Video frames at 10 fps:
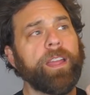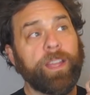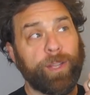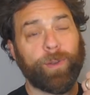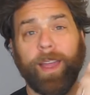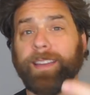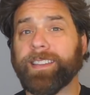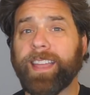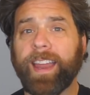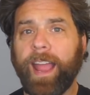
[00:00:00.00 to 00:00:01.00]
you'd like to
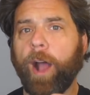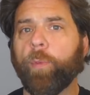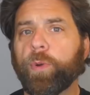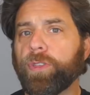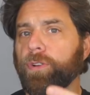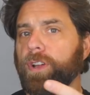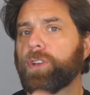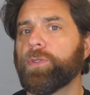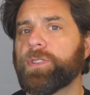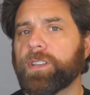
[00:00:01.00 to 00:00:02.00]
get help with your
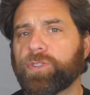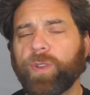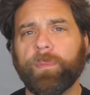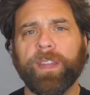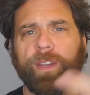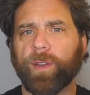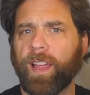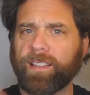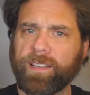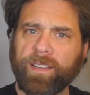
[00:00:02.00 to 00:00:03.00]
acoustic treatment, you'd
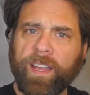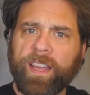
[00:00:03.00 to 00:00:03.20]
like to